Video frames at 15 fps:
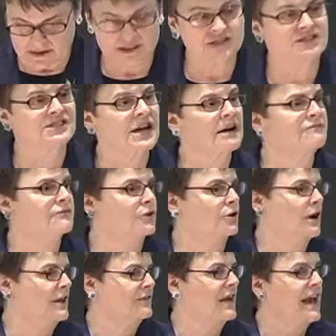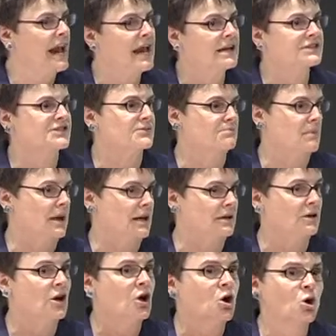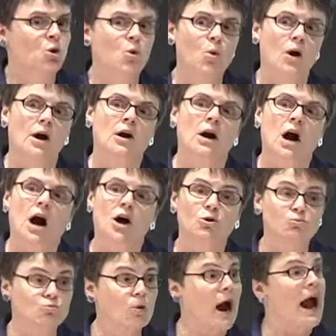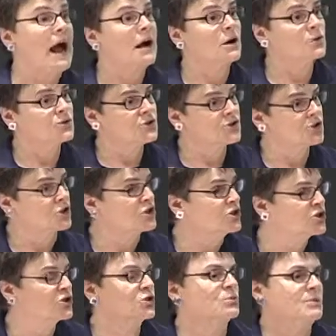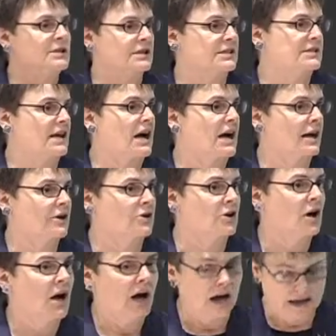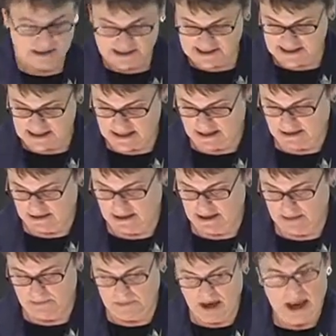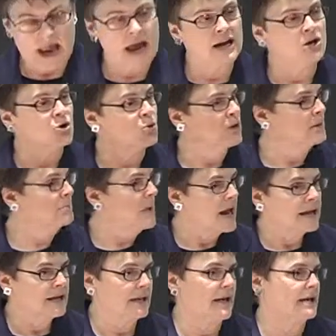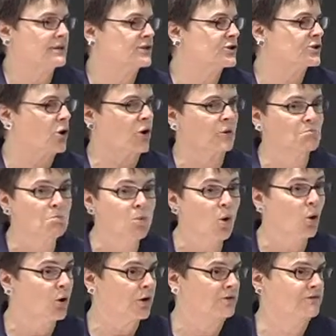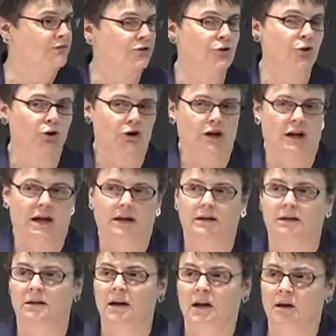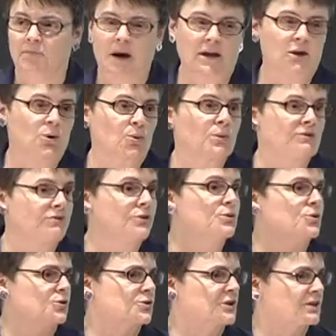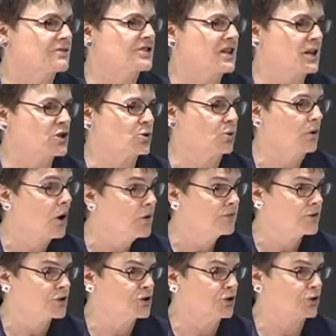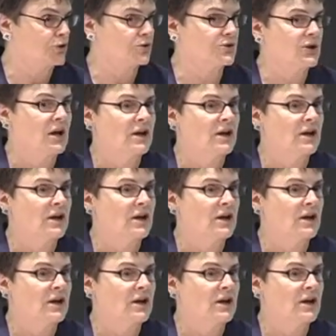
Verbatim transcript: suffer at the hands of men who are aroused to consuming desire on seeing them, and who in many cases are more infuriated by their refusal of sexual overtures